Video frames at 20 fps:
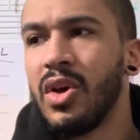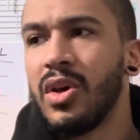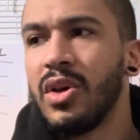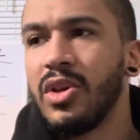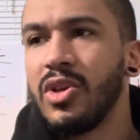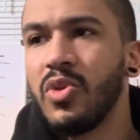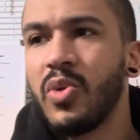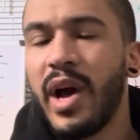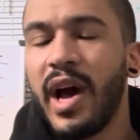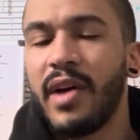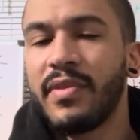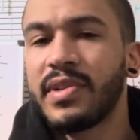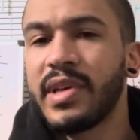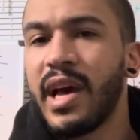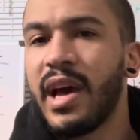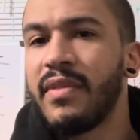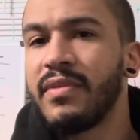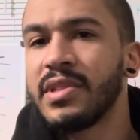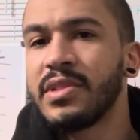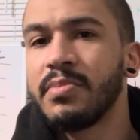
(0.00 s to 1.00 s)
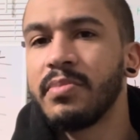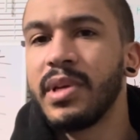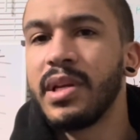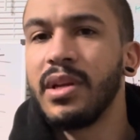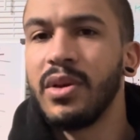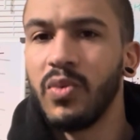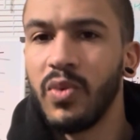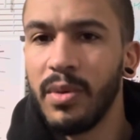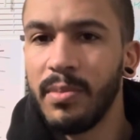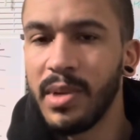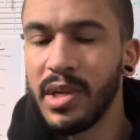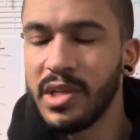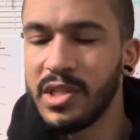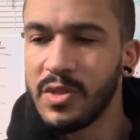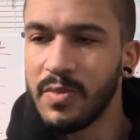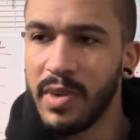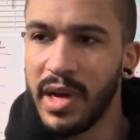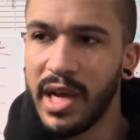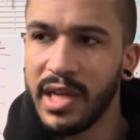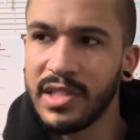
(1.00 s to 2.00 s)
you have to have as many women as
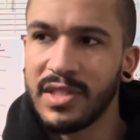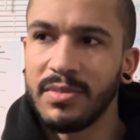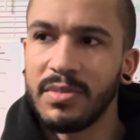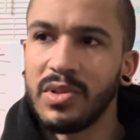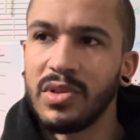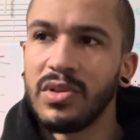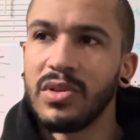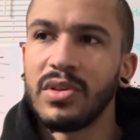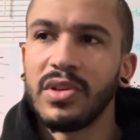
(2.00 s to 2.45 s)
possible.